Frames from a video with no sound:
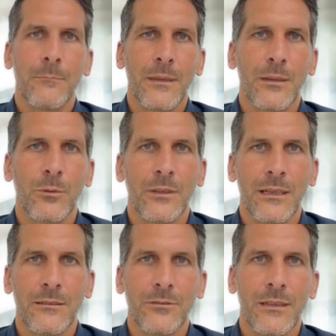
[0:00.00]

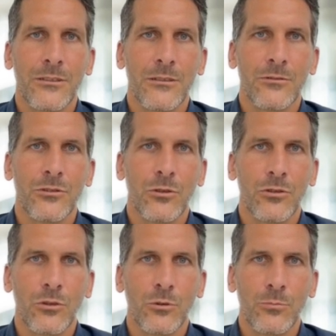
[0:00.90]
minimally invasive
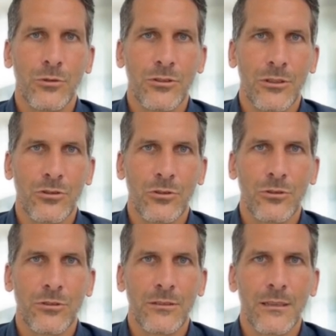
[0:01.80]
surgical procedures,